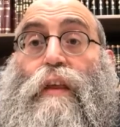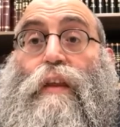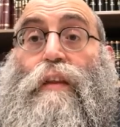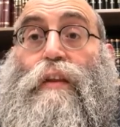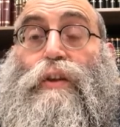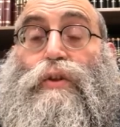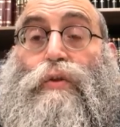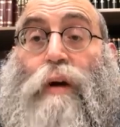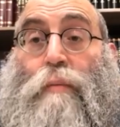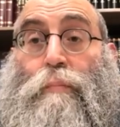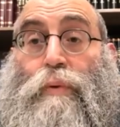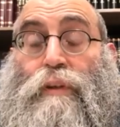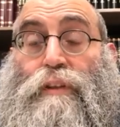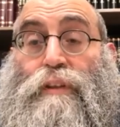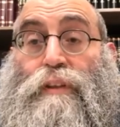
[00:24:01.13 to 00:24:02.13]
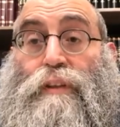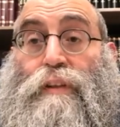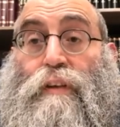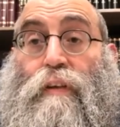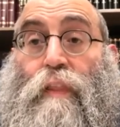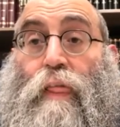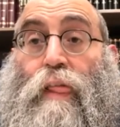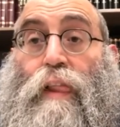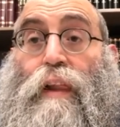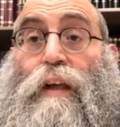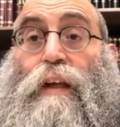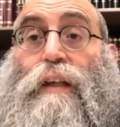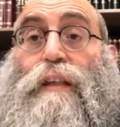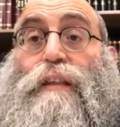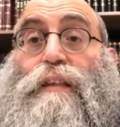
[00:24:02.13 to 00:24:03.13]
The trumpets
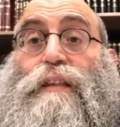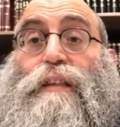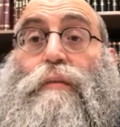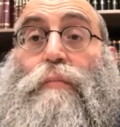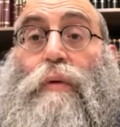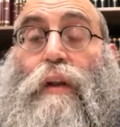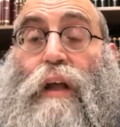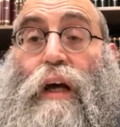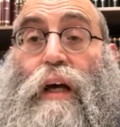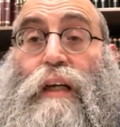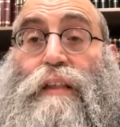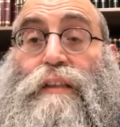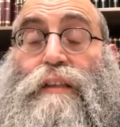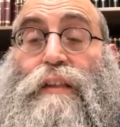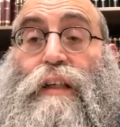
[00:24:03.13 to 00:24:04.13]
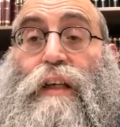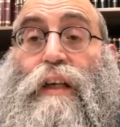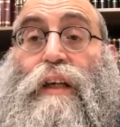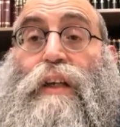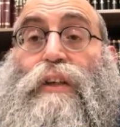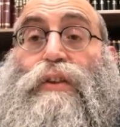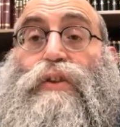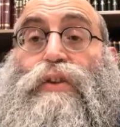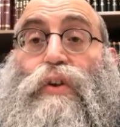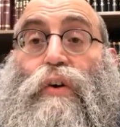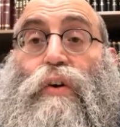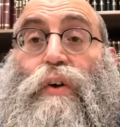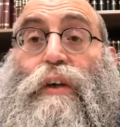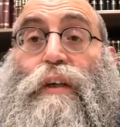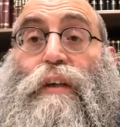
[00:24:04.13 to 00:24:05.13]
symbolize
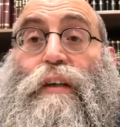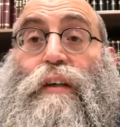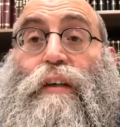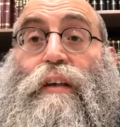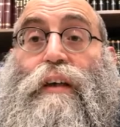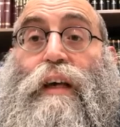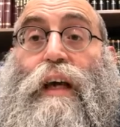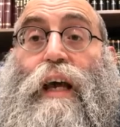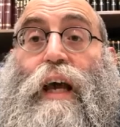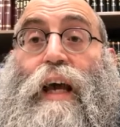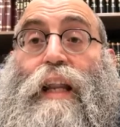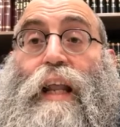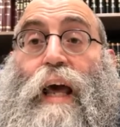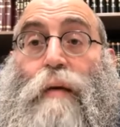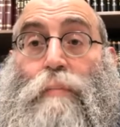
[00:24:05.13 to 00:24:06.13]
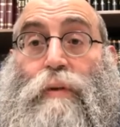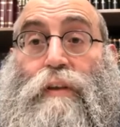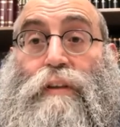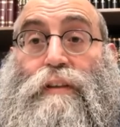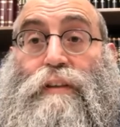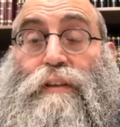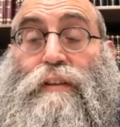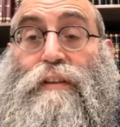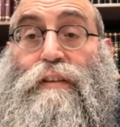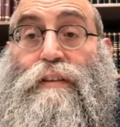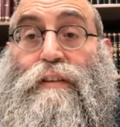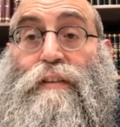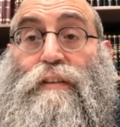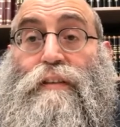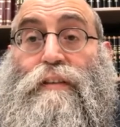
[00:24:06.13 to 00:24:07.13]
joy and happiness.
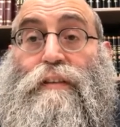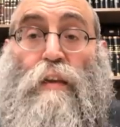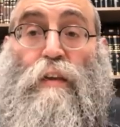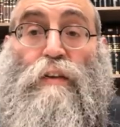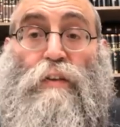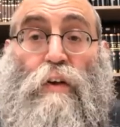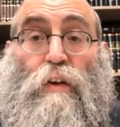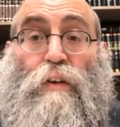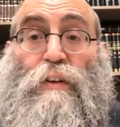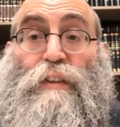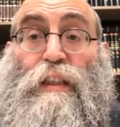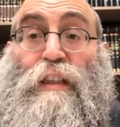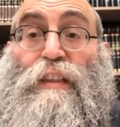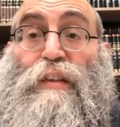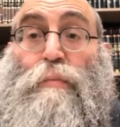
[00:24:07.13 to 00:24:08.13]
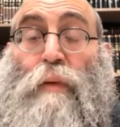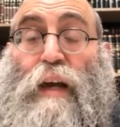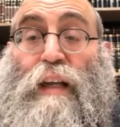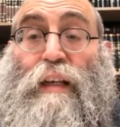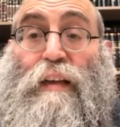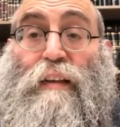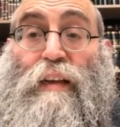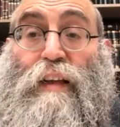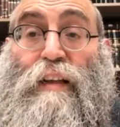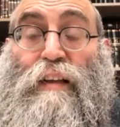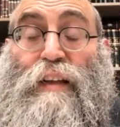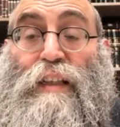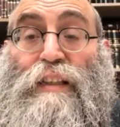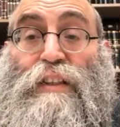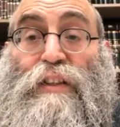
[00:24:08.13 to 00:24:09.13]
The Torah is intimating that in
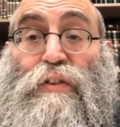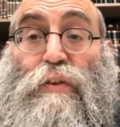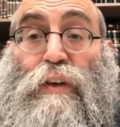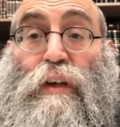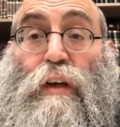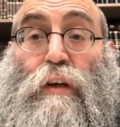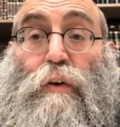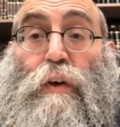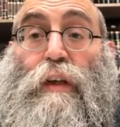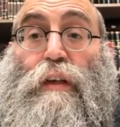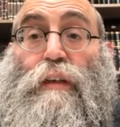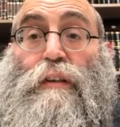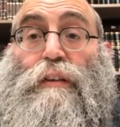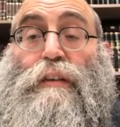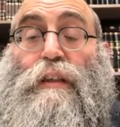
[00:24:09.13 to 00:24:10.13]
these 3 arenas